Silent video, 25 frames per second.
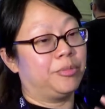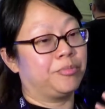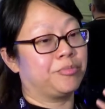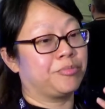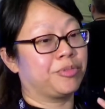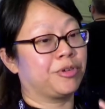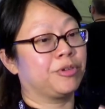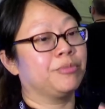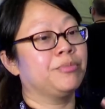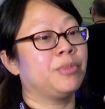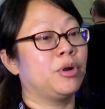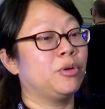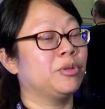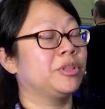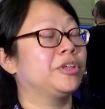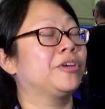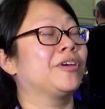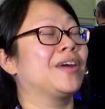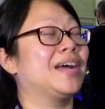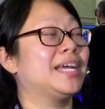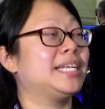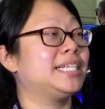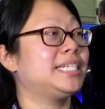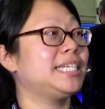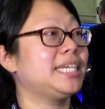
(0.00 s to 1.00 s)
promote
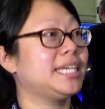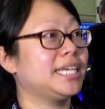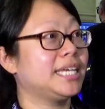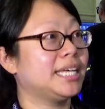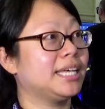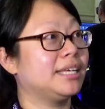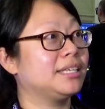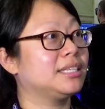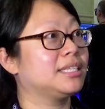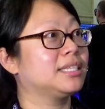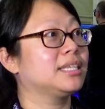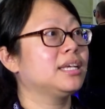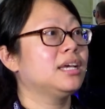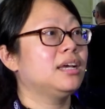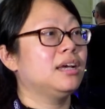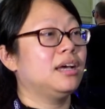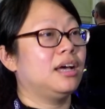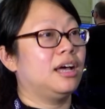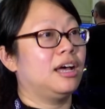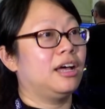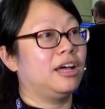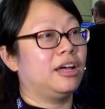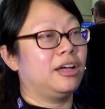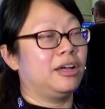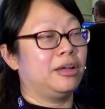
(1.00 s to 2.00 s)
their ideas.
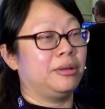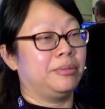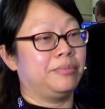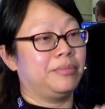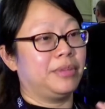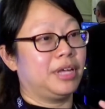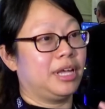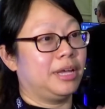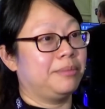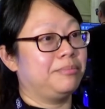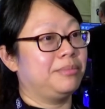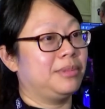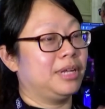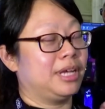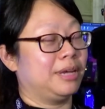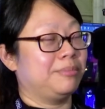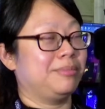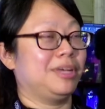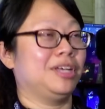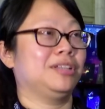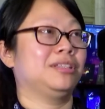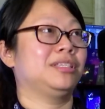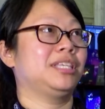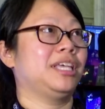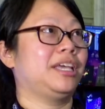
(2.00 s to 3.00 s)
I'm
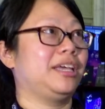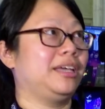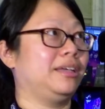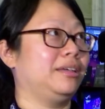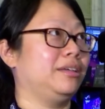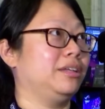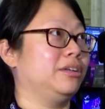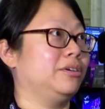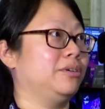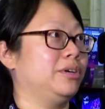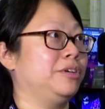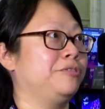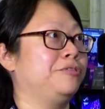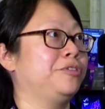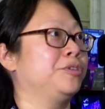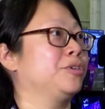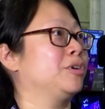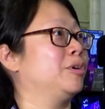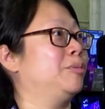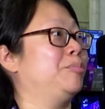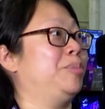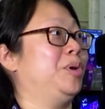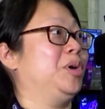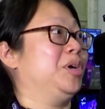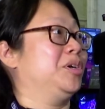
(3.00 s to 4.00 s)
not saying if
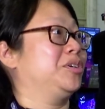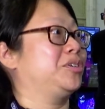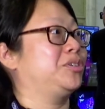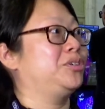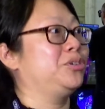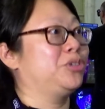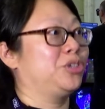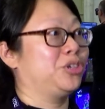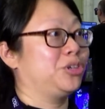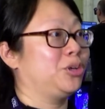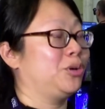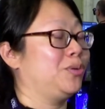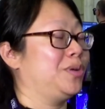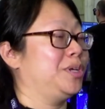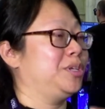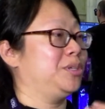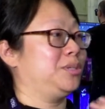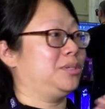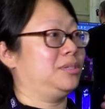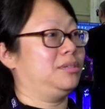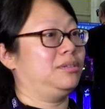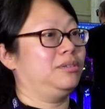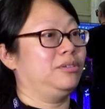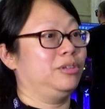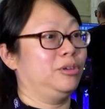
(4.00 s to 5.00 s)
you're a boss you should
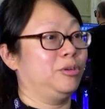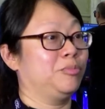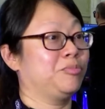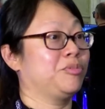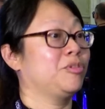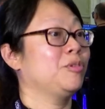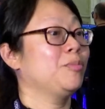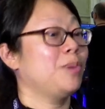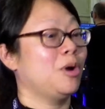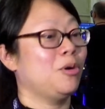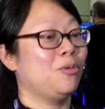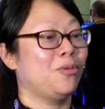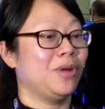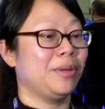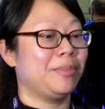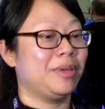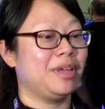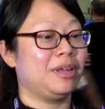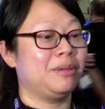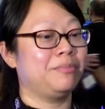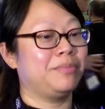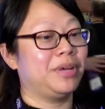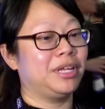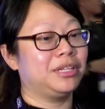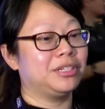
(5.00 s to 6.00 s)
always promote
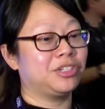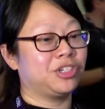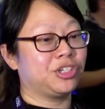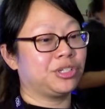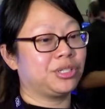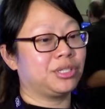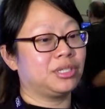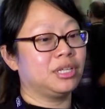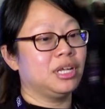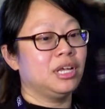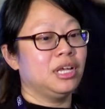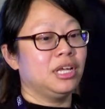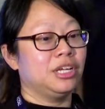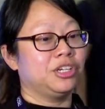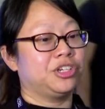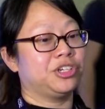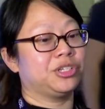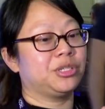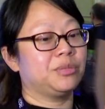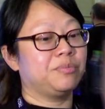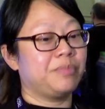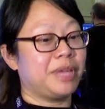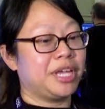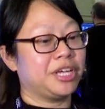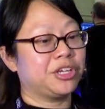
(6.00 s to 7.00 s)
women, but
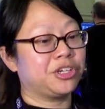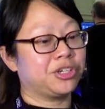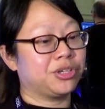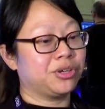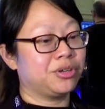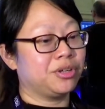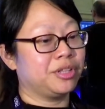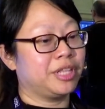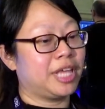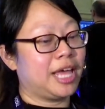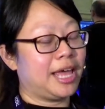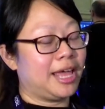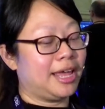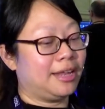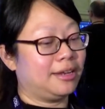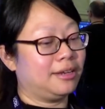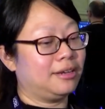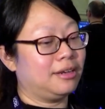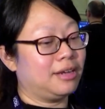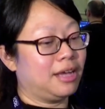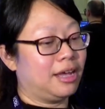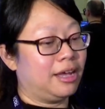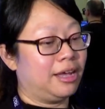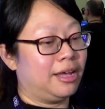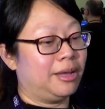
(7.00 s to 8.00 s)
just make sure that
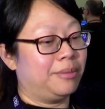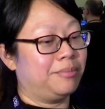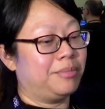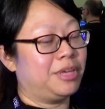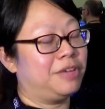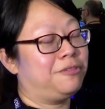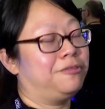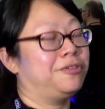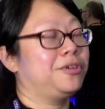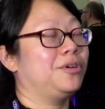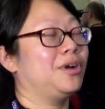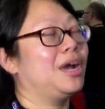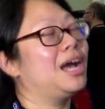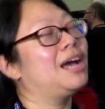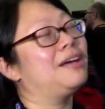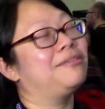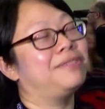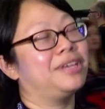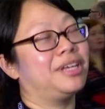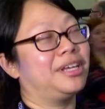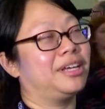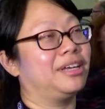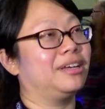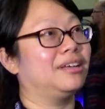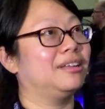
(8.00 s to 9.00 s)
if you're
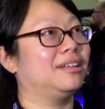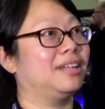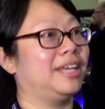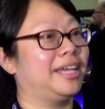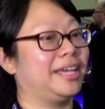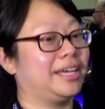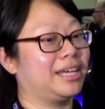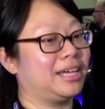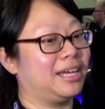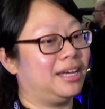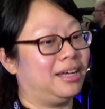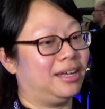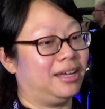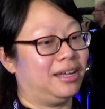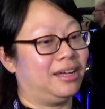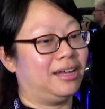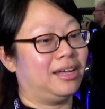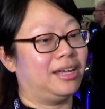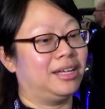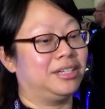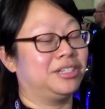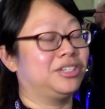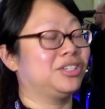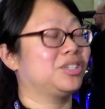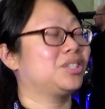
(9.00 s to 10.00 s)
having like
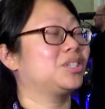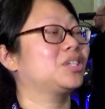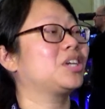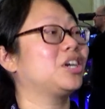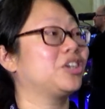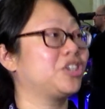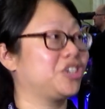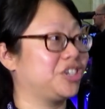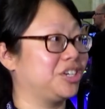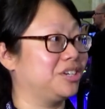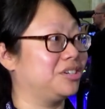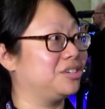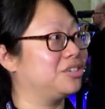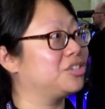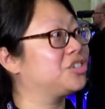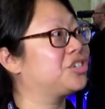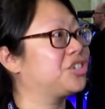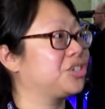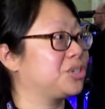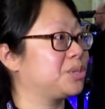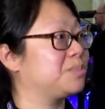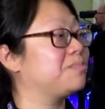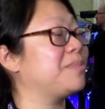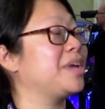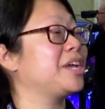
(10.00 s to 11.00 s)
a discussion,
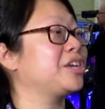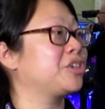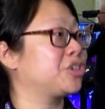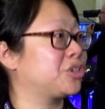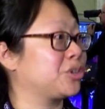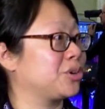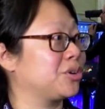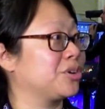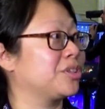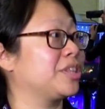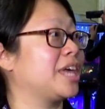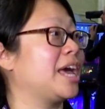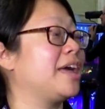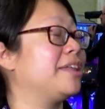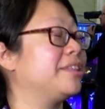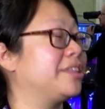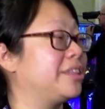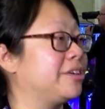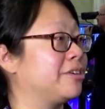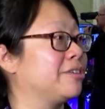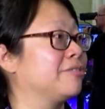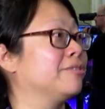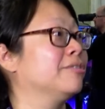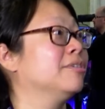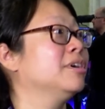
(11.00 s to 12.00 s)
just make sure that
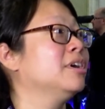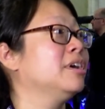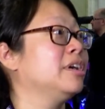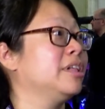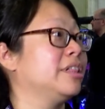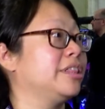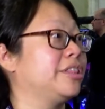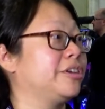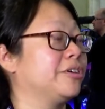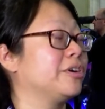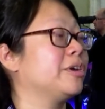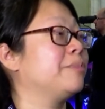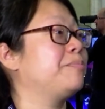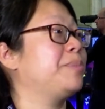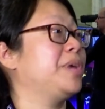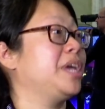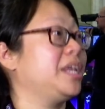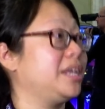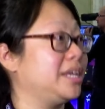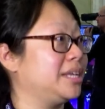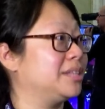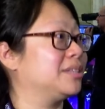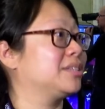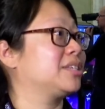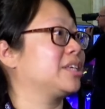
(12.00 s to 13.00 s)
they're their
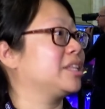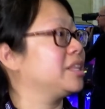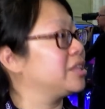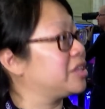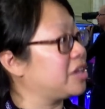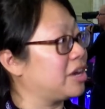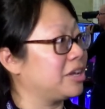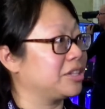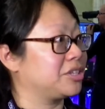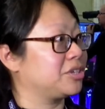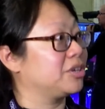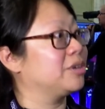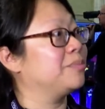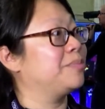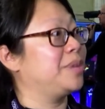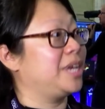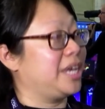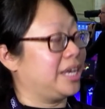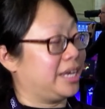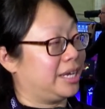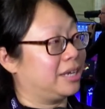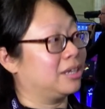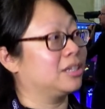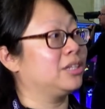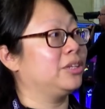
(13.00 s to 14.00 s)
opinions and thoughts are
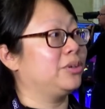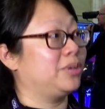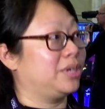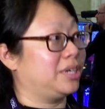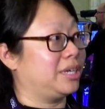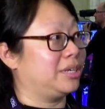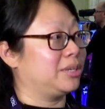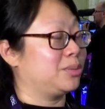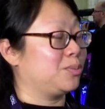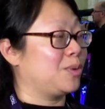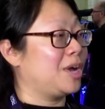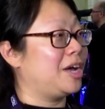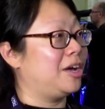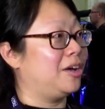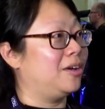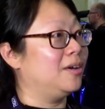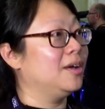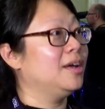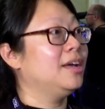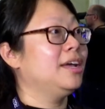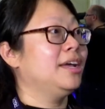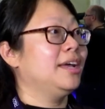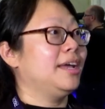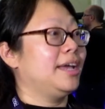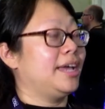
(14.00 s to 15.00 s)
being included as well,
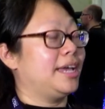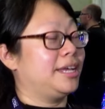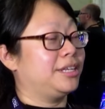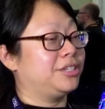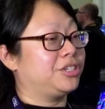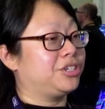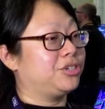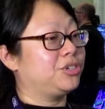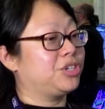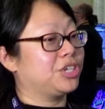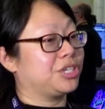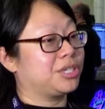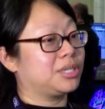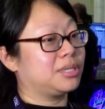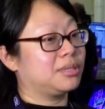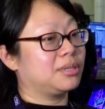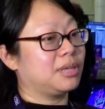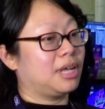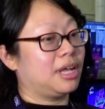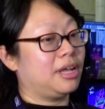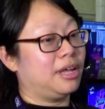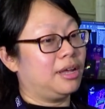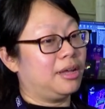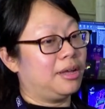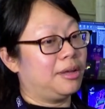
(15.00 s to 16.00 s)
and to just
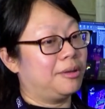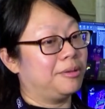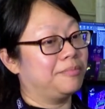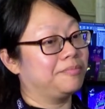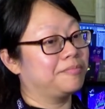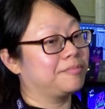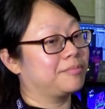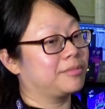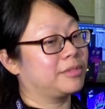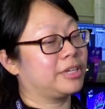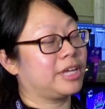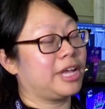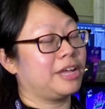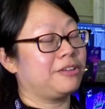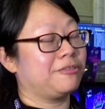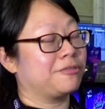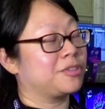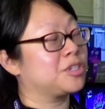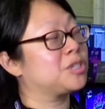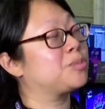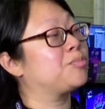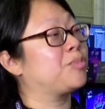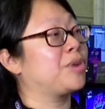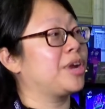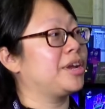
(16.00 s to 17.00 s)
kind of
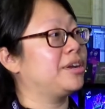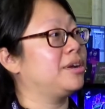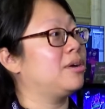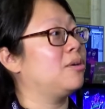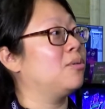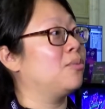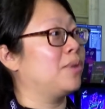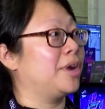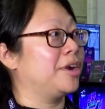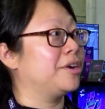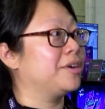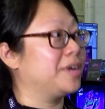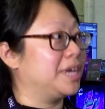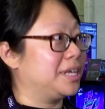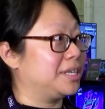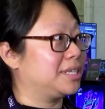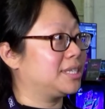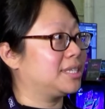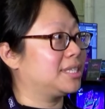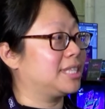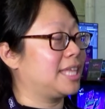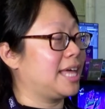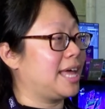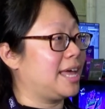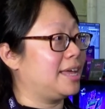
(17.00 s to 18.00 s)
spread
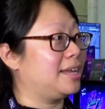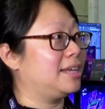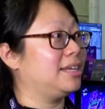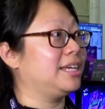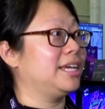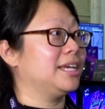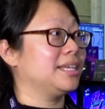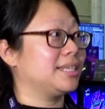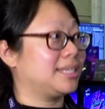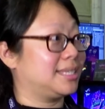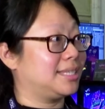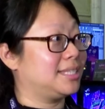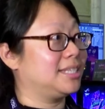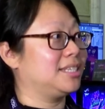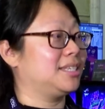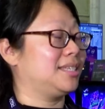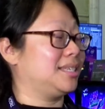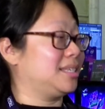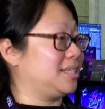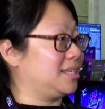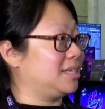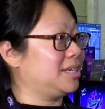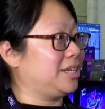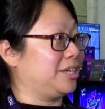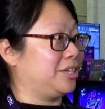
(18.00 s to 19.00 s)
awareness that yes, this
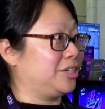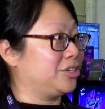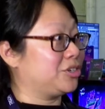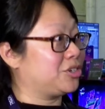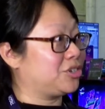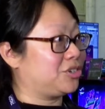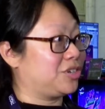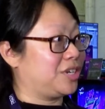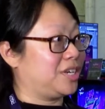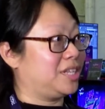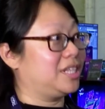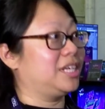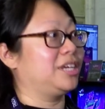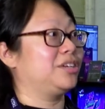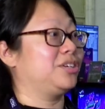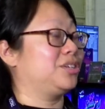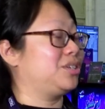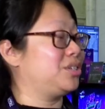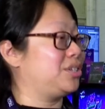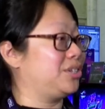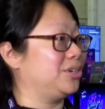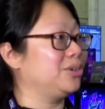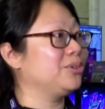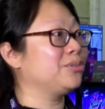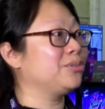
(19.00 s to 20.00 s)
is an industry that is still